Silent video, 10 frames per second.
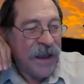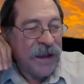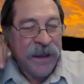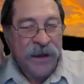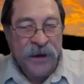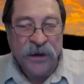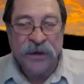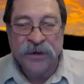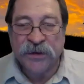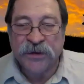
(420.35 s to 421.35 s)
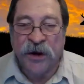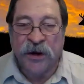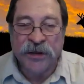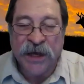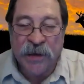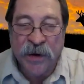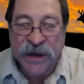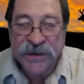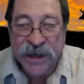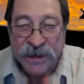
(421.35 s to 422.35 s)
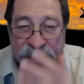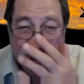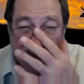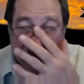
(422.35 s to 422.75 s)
and then you start your shot process.